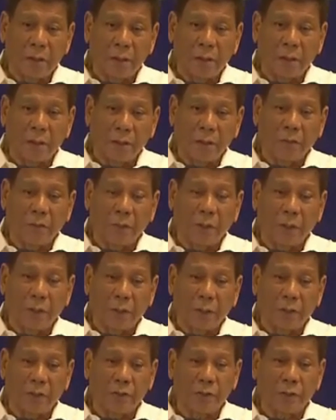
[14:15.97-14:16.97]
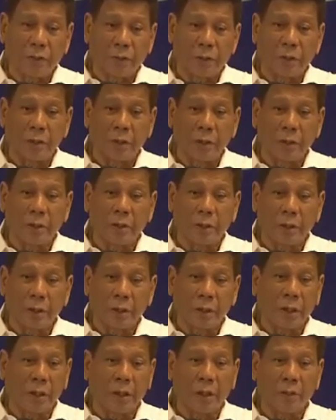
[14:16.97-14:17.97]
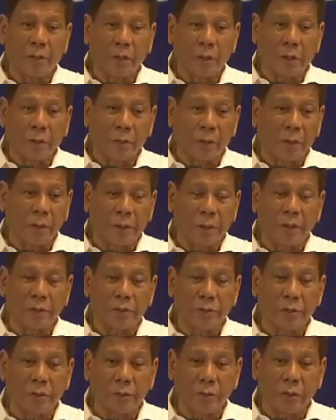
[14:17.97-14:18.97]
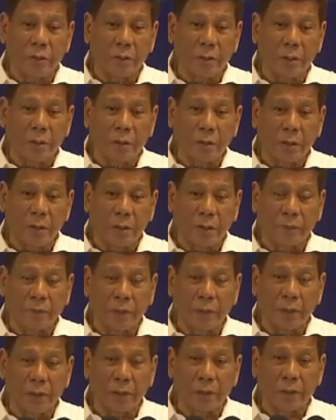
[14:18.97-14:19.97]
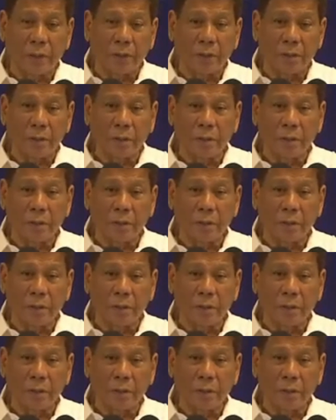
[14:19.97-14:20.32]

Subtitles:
new migration, they're allowing migration left and right.